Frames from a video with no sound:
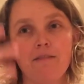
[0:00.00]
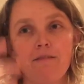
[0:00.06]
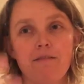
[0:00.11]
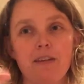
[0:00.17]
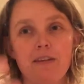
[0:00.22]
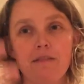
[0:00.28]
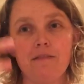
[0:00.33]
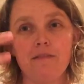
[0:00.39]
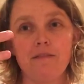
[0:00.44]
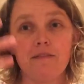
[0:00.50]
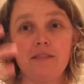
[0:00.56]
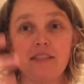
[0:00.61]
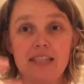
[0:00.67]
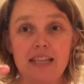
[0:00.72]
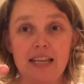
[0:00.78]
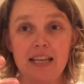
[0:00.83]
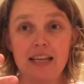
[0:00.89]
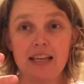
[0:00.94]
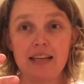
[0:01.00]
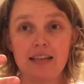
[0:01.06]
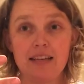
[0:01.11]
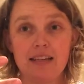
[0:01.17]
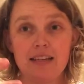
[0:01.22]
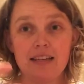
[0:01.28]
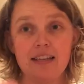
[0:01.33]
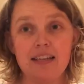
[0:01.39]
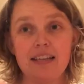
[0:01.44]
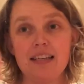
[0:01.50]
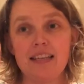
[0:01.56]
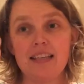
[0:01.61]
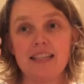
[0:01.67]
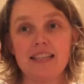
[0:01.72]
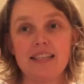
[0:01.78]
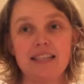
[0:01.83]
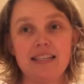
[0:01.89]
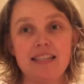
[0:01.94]
15,
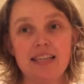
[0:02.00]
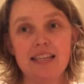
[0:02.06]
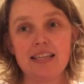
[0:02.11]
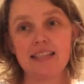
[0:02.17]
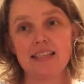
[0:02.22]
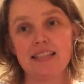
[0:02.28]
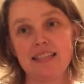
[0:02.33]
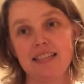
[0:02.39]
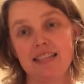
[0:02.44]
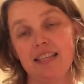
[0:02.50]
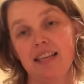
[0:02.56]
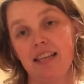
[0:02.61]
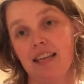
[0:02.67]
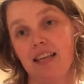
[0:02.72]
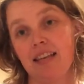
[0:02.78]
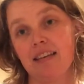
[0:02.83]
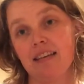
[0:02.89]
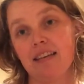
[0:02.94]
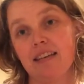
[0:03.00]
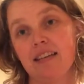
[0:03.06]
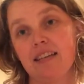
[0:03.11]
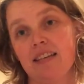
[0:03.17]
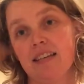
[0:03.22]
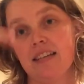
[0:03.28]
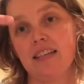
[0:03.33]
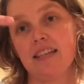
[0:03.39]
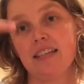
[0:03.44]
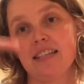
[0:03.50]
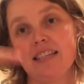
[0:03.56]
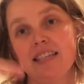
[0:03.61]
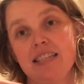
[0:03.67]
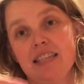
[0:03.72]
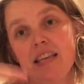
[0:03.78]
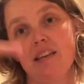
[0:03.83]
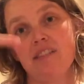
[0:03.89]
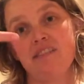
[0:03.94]
16,
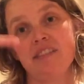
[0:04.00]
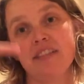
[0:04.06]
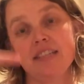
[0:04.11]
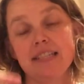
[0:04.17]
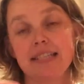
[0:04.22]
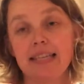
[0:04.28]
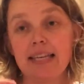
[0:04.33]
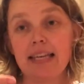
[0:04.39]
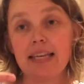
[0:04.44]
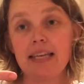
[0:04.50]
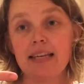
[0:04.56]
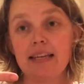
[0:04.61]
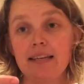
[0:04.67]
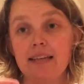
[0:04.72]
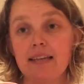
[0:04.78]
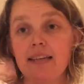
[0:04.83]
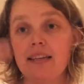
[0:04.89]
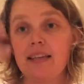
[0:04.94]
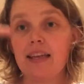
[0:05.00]
17,